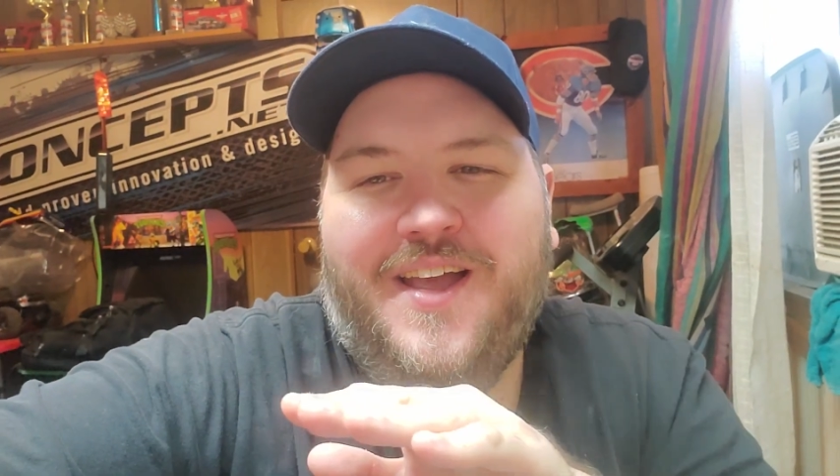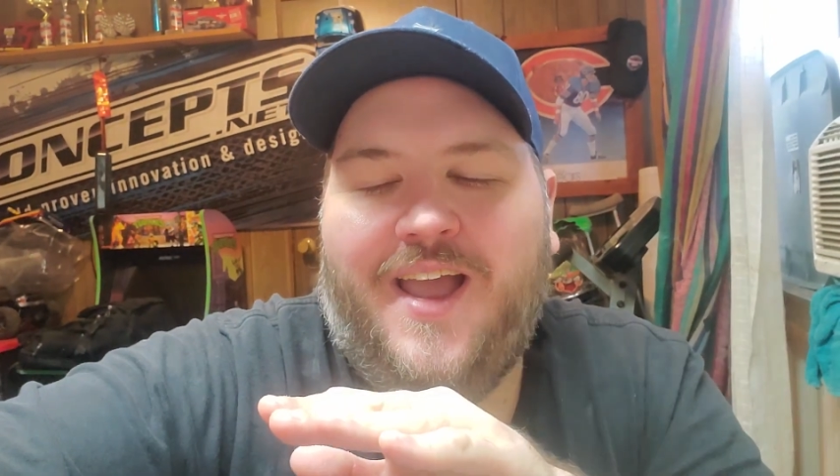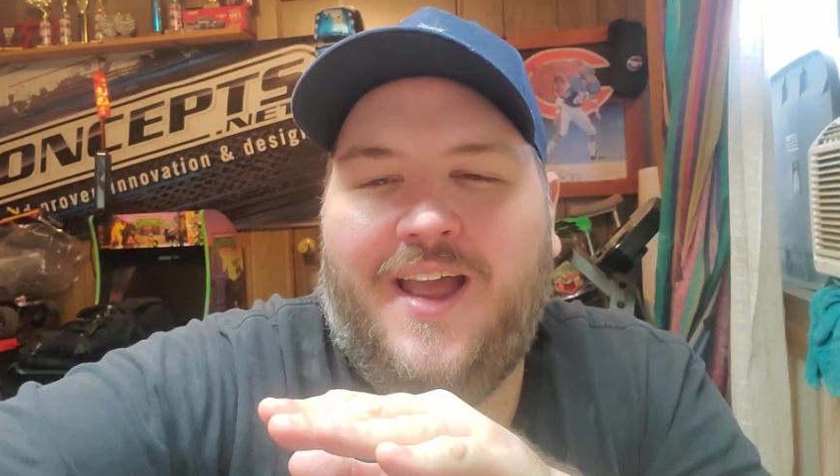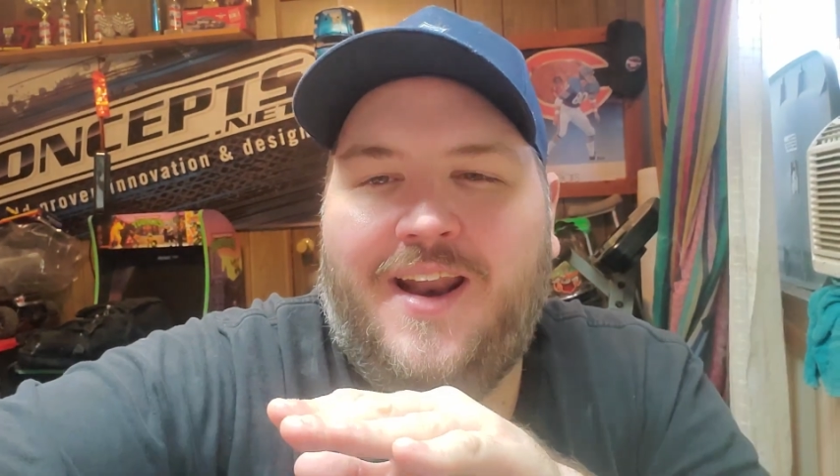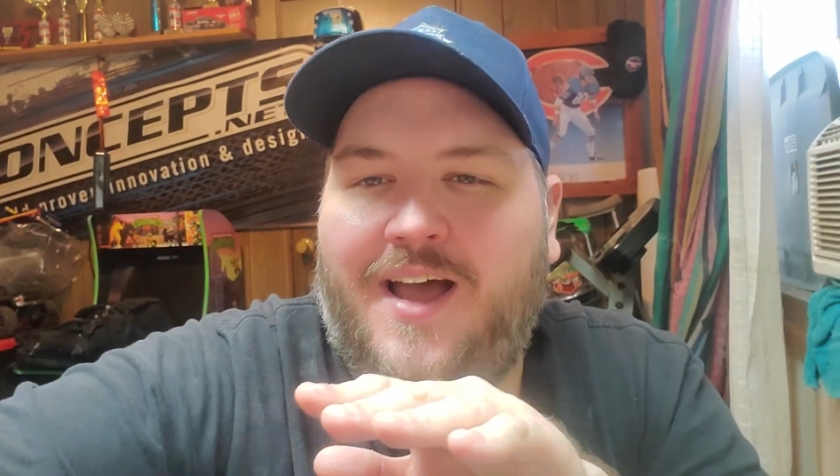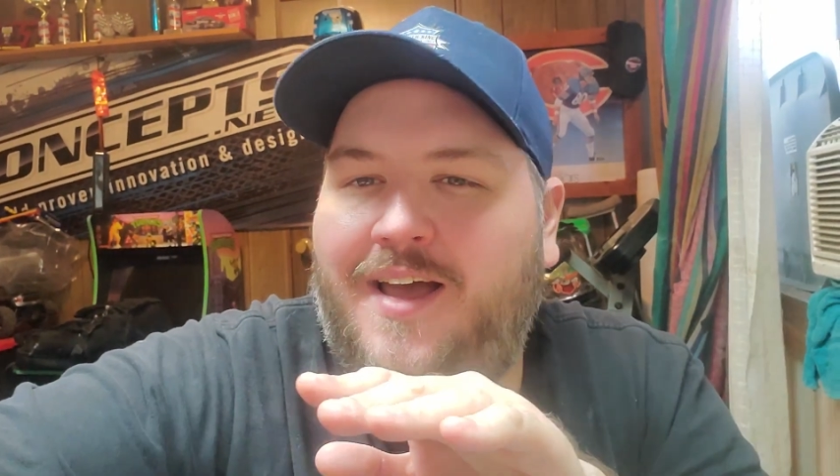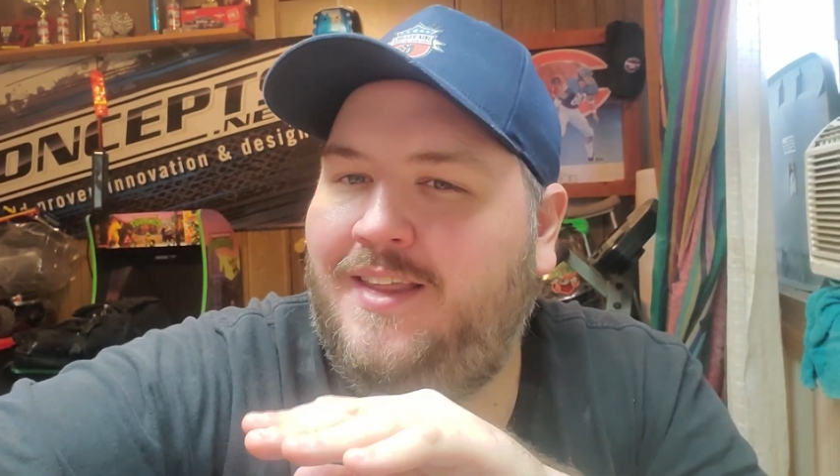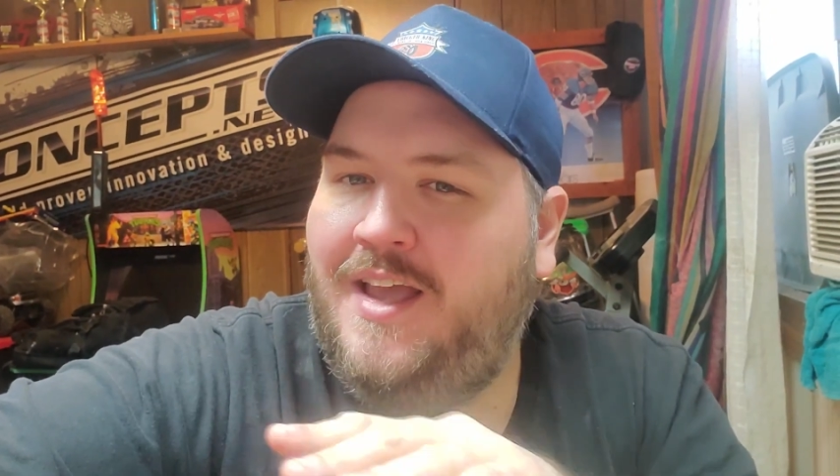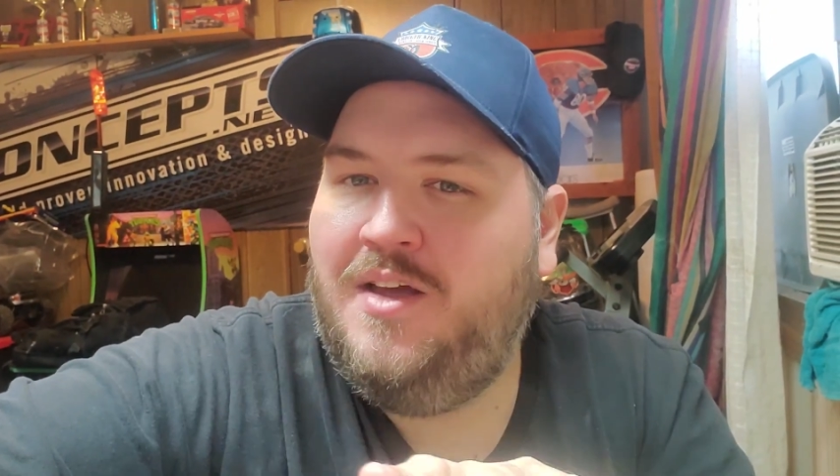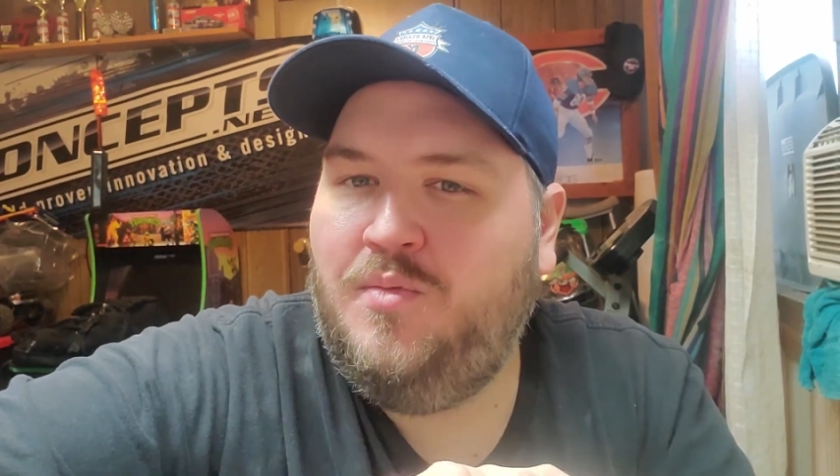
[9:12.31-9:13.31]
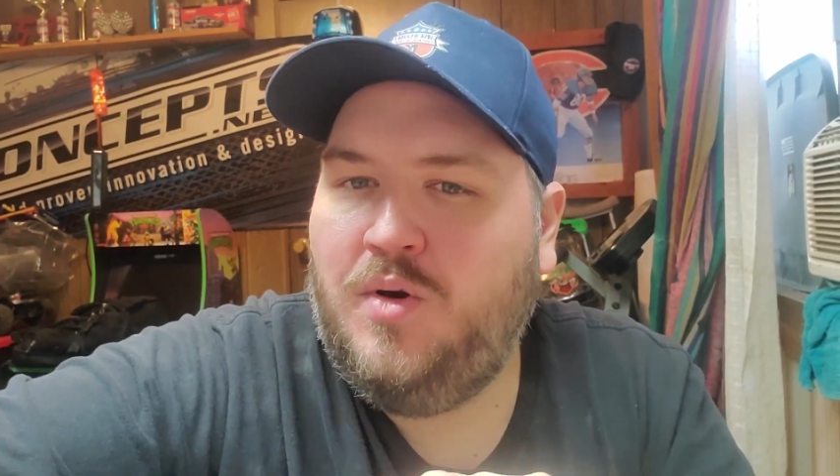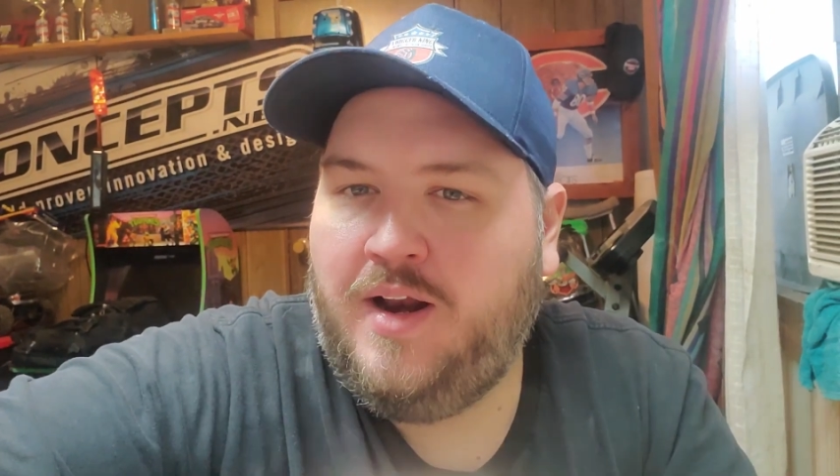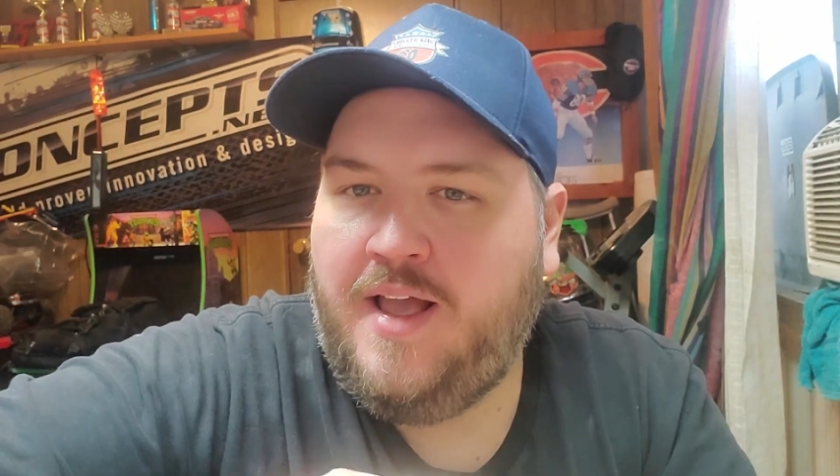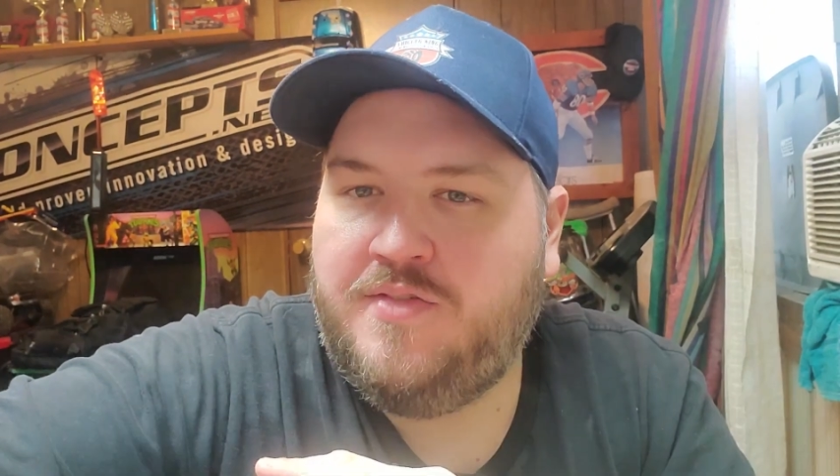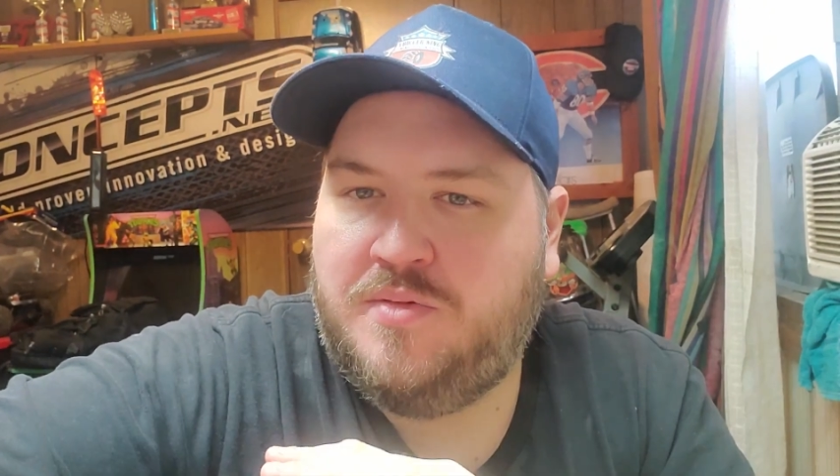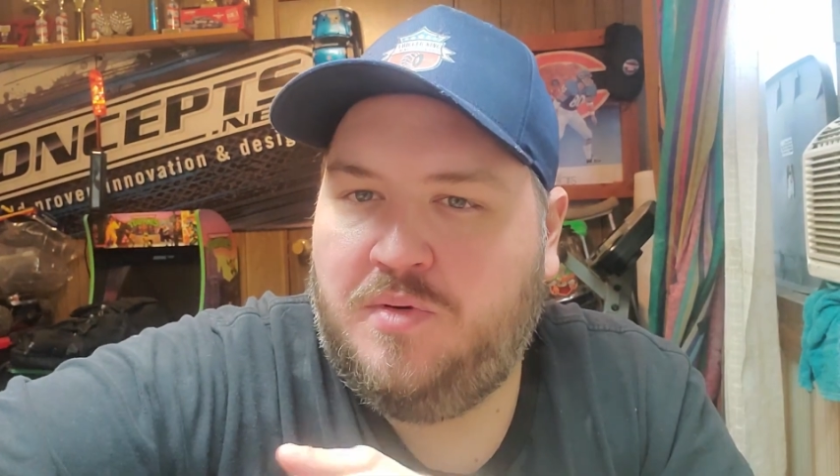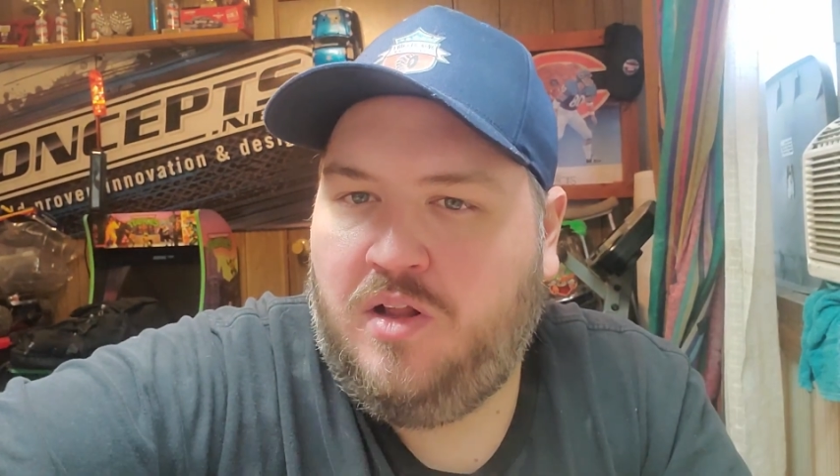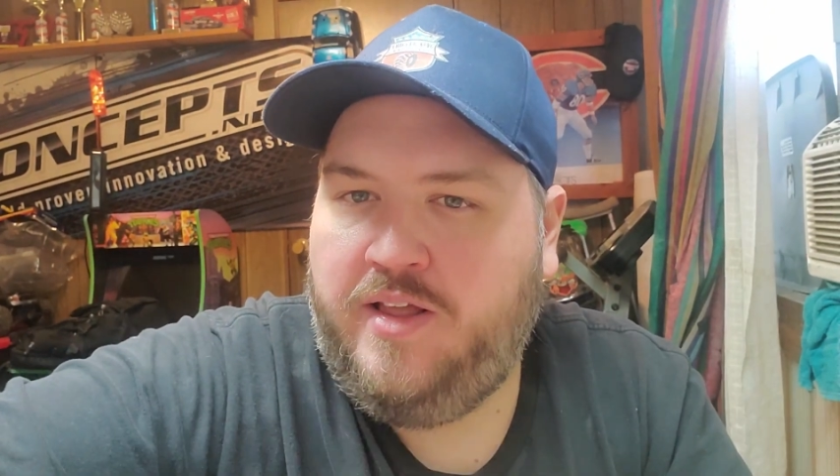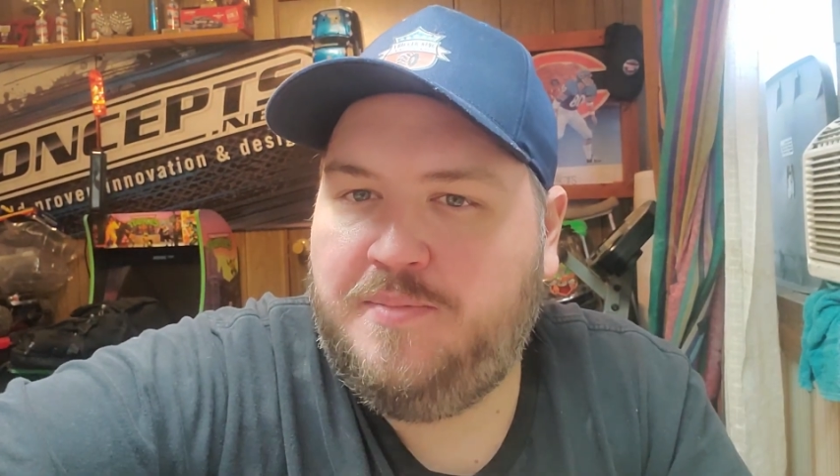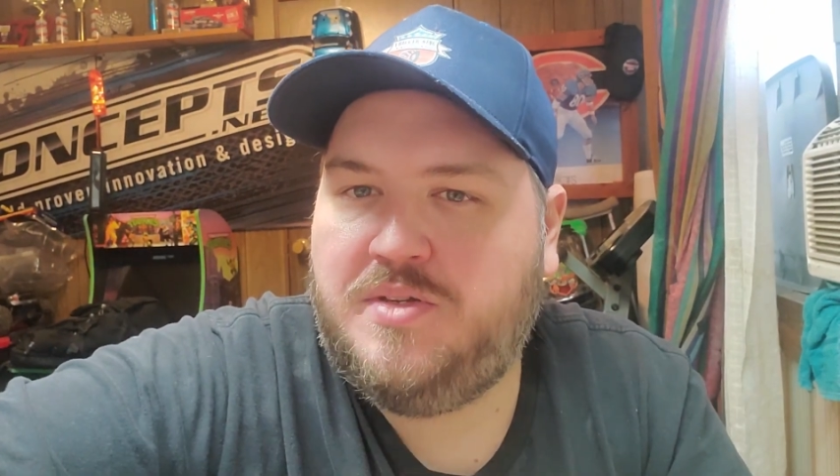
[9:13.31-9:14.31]
And at the end, we're going to have some
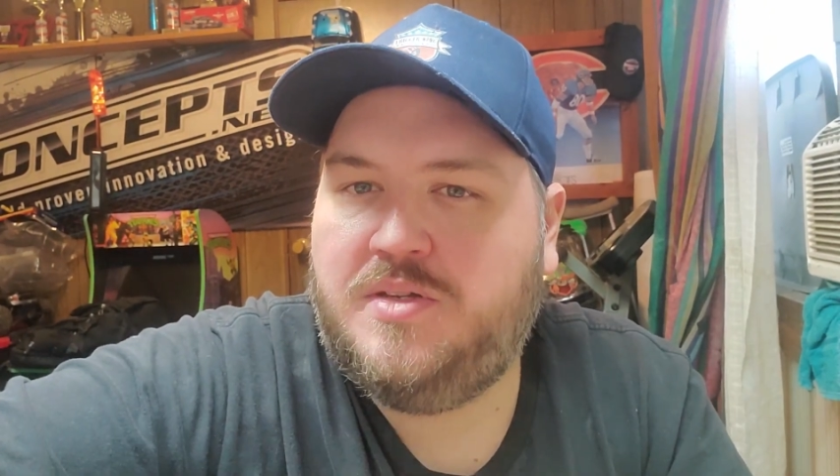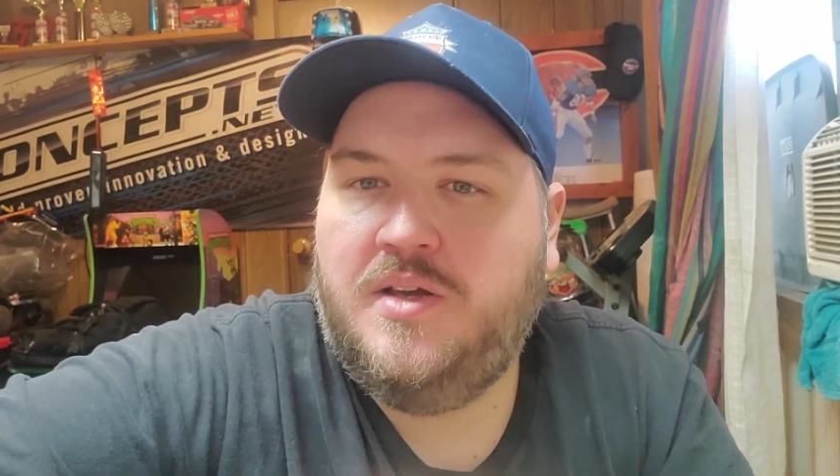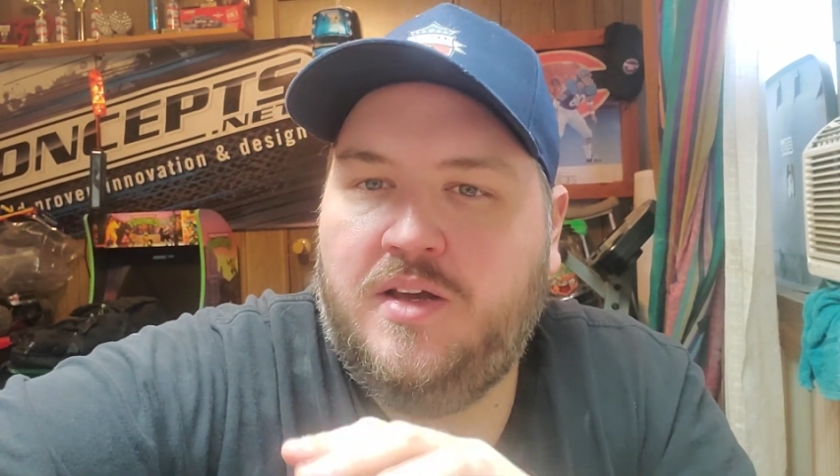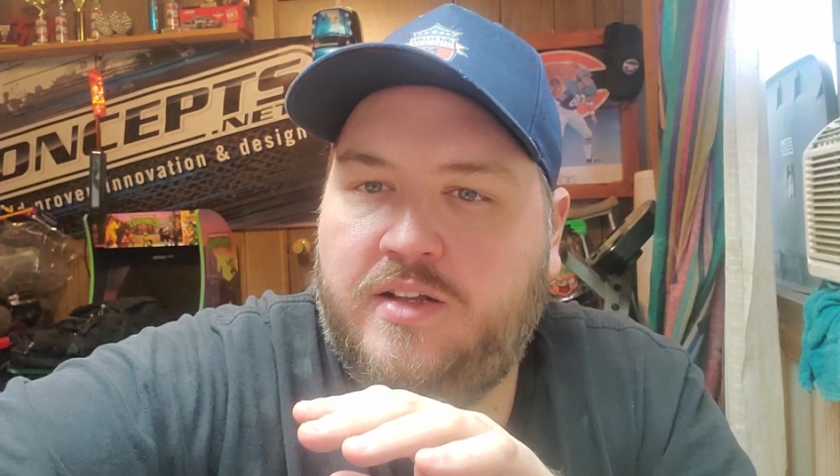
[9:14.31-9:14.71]
clips